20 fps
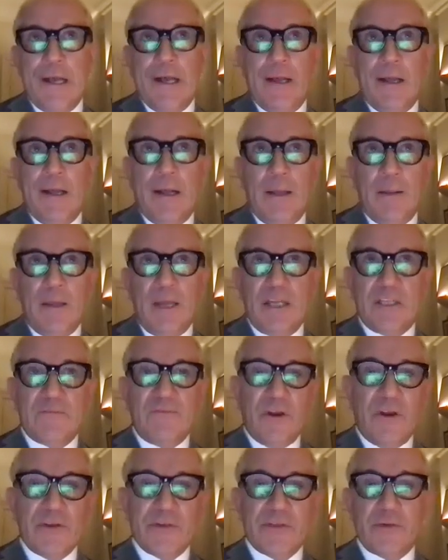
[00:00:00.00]
It's
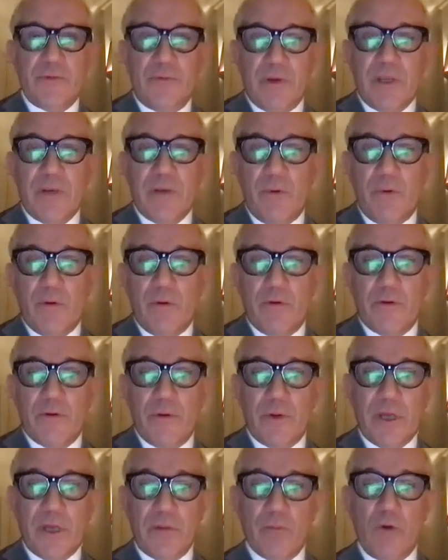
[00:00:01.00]
very cerebral,
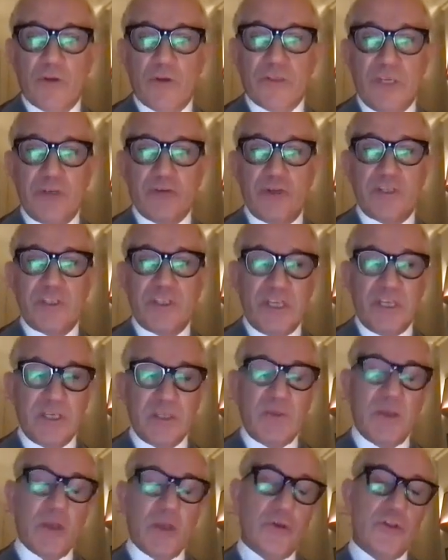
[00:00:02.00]
and what's interesting is
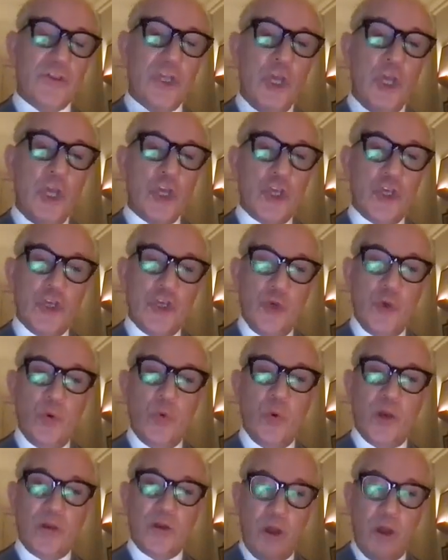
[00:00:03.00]
because you
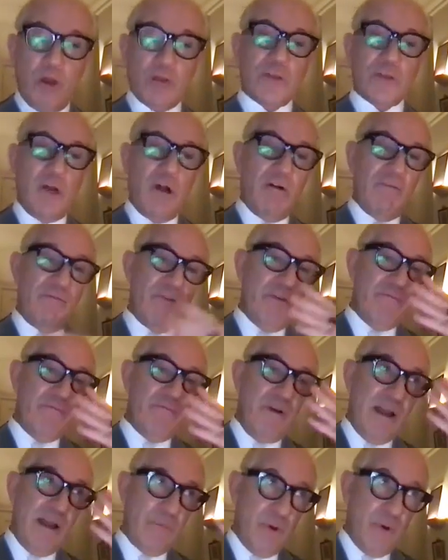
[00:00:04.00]
were not of the
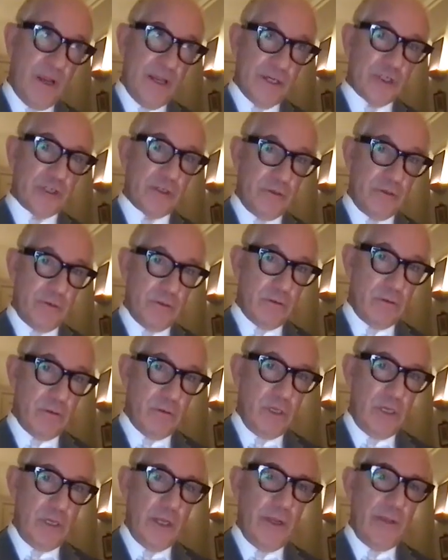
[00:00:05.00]
vibration
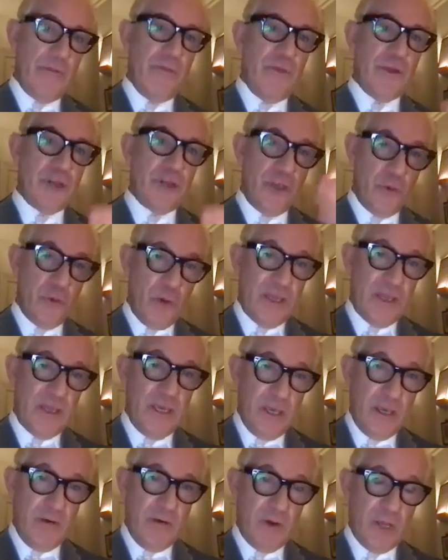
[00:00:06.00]
that you were
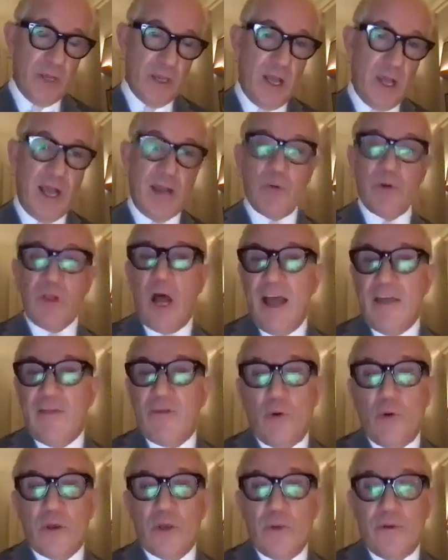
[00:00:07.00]
hearing. I
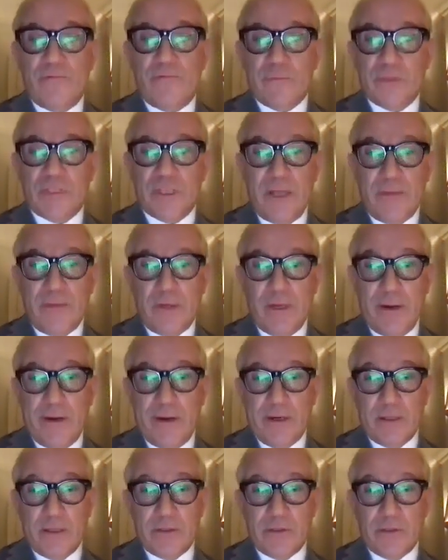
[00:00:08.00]
thought you were from Southern
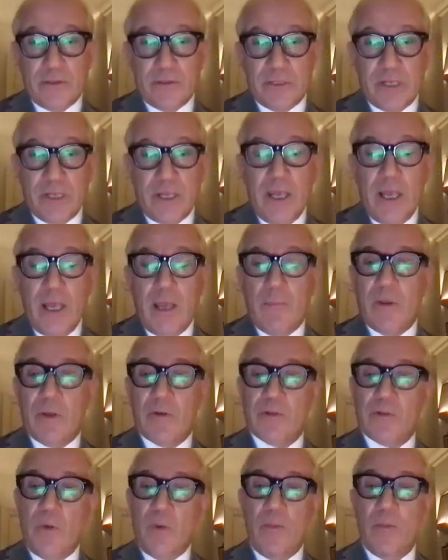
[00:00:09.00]
Ireland, you see,
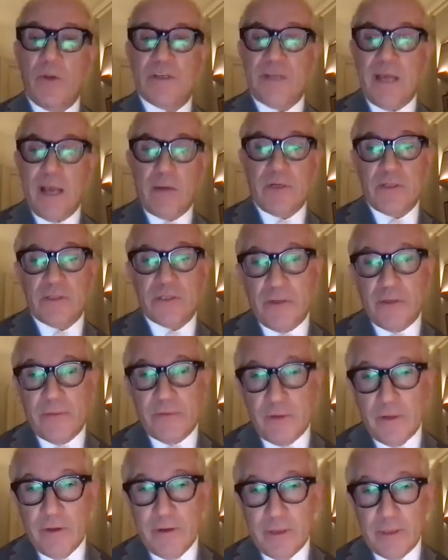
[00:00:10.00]
because when we're down in
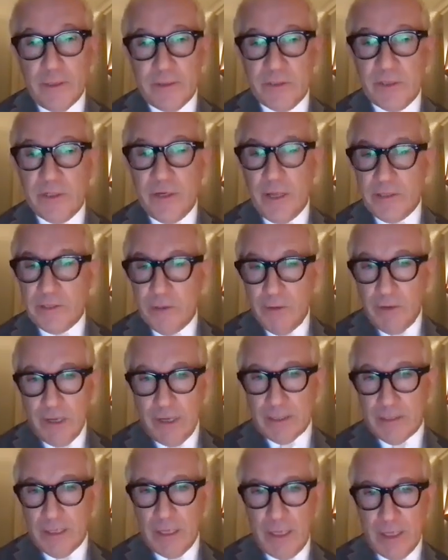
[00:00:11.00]
Southern Ireland, it's all
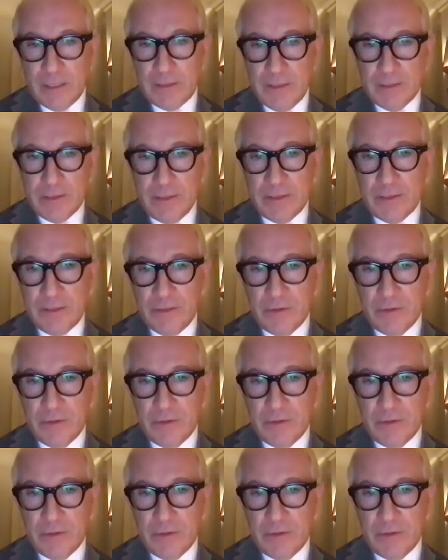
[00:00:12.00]
like that, isn't it?